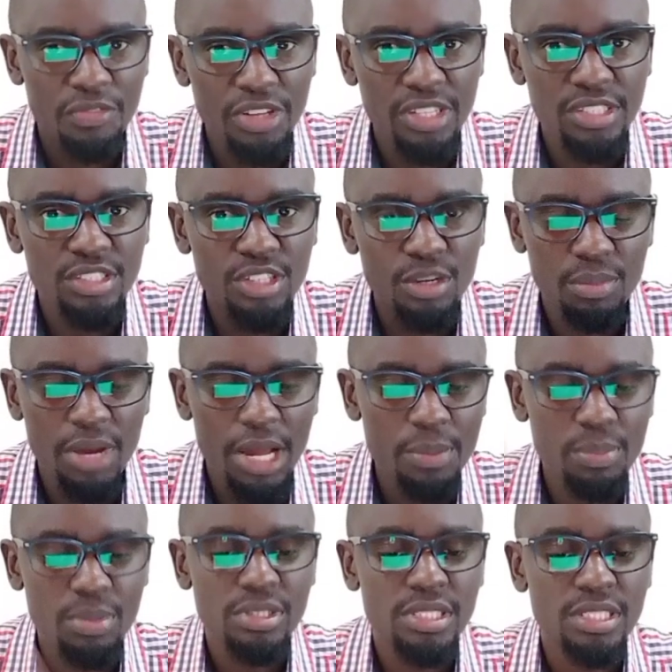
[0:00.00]
feed your
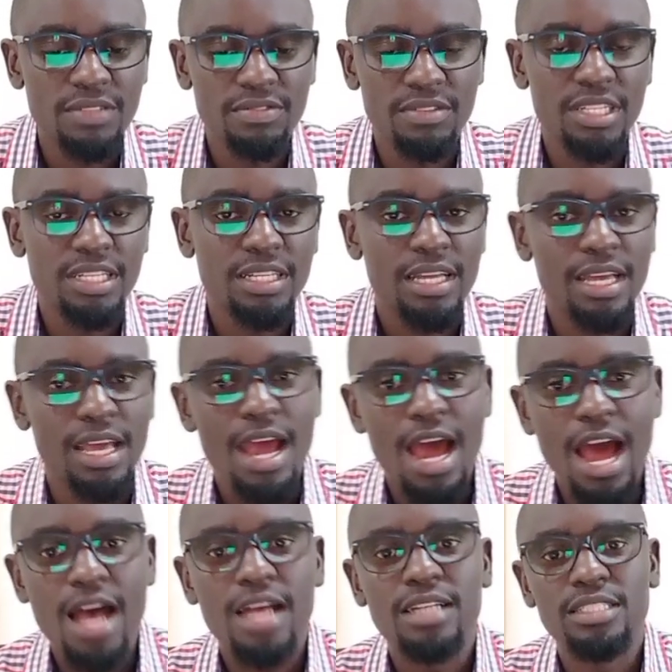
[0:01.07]
mind positively
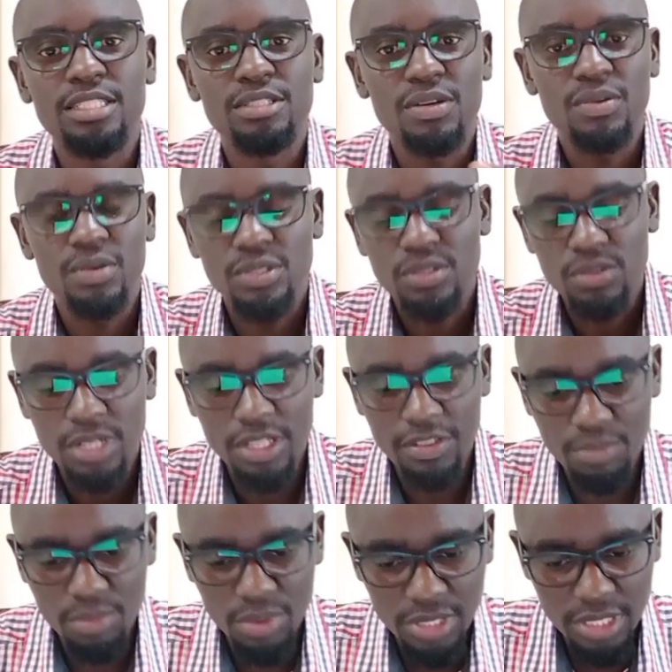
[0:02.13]
and you're going to
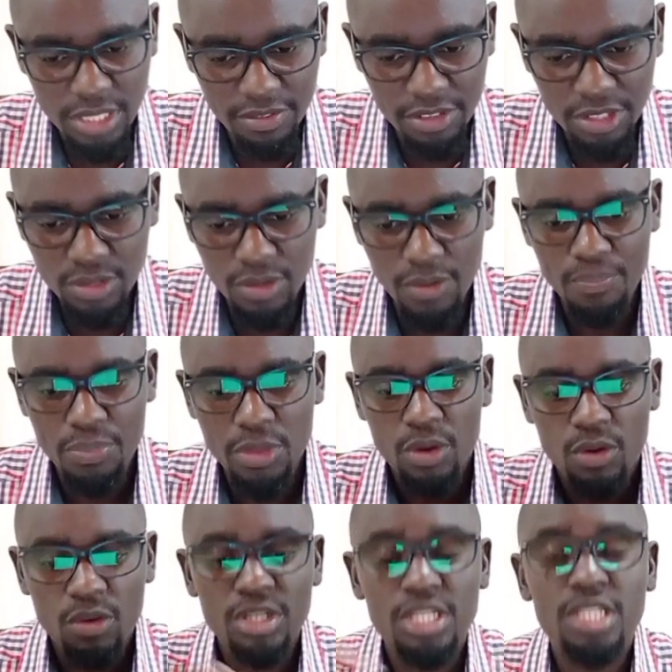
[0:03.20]
live positively. So
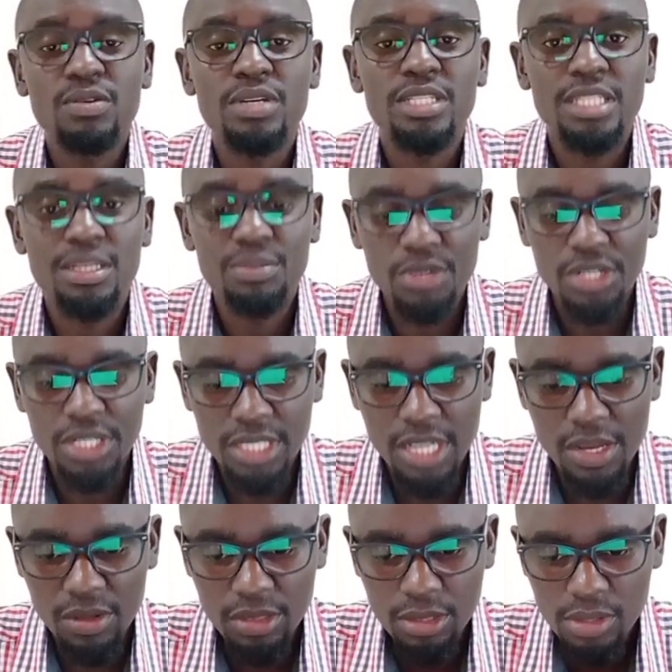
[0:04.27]
continuously
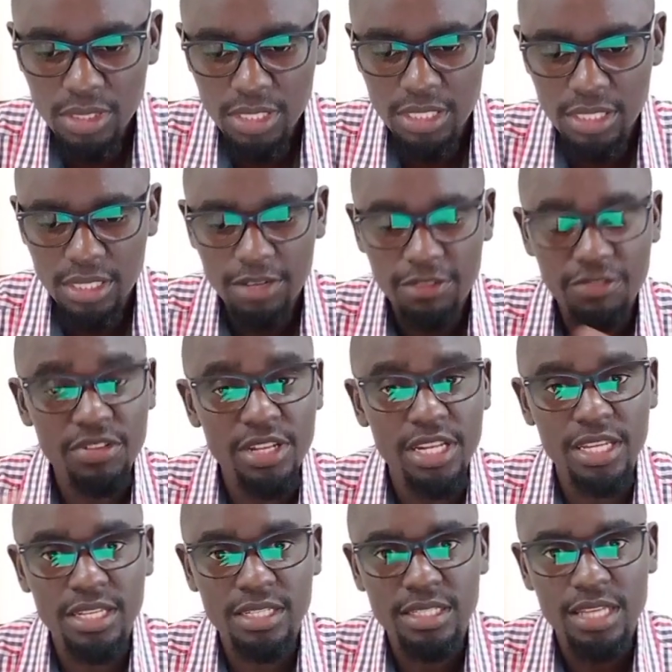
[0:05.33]
monitor your thoughts,
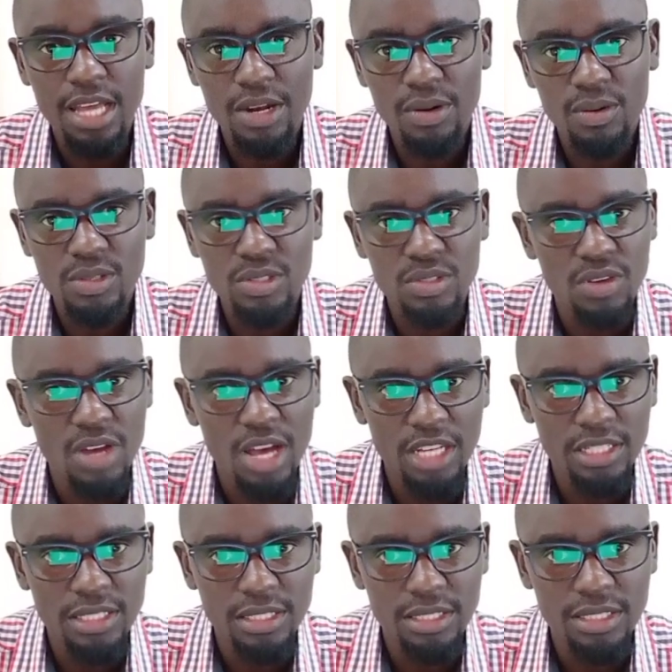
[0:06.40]
feelings, and also
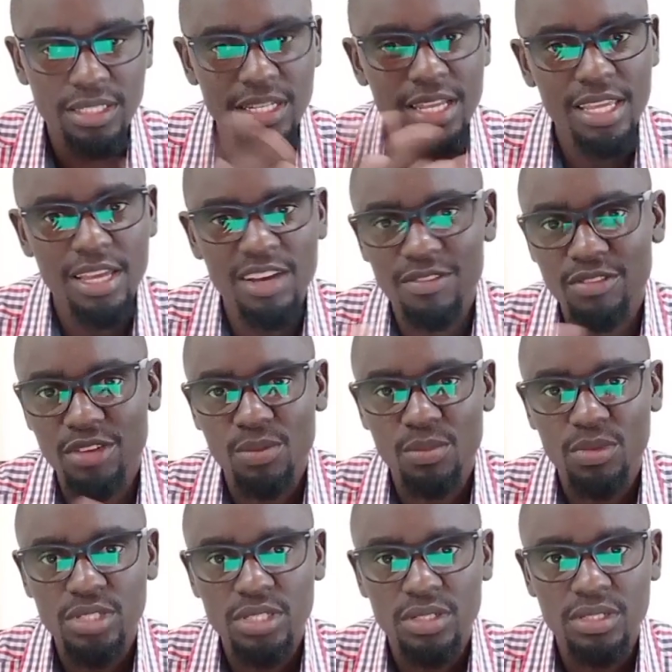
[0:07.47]
actions. Take care of your
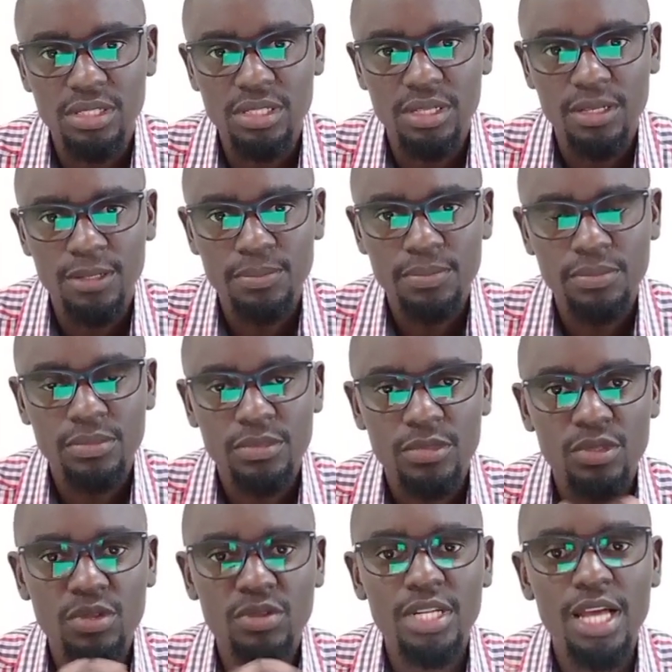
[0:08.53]
emotions.
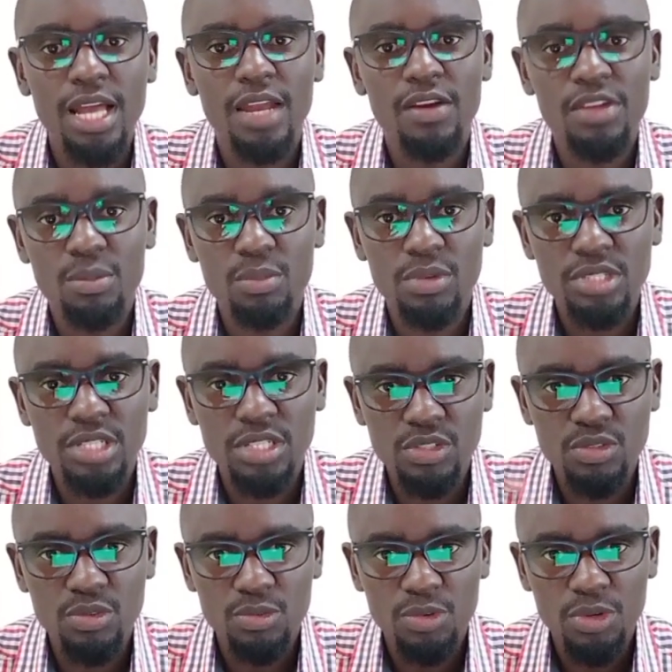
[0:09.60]
Don't allow
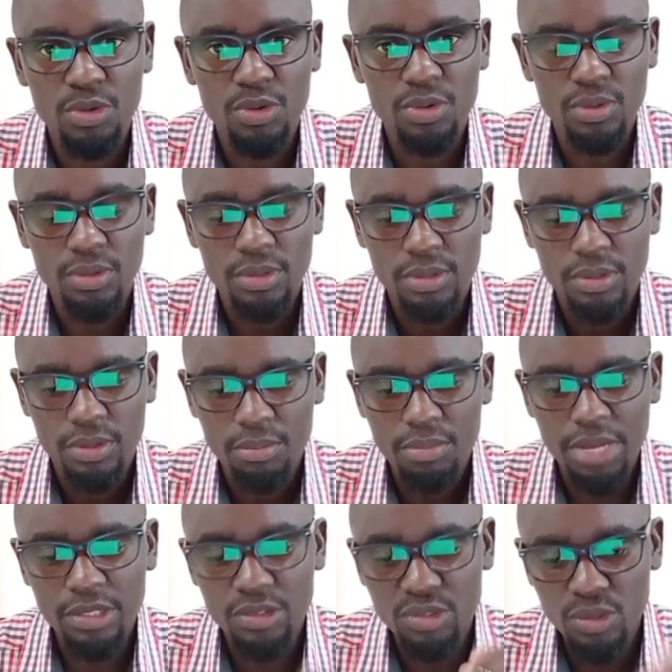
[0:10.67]
emotions to rule you,
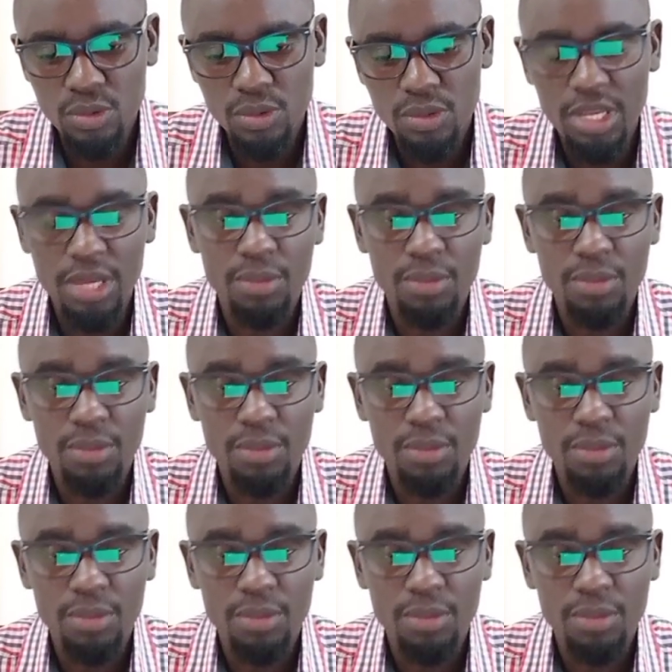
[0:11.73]
but rule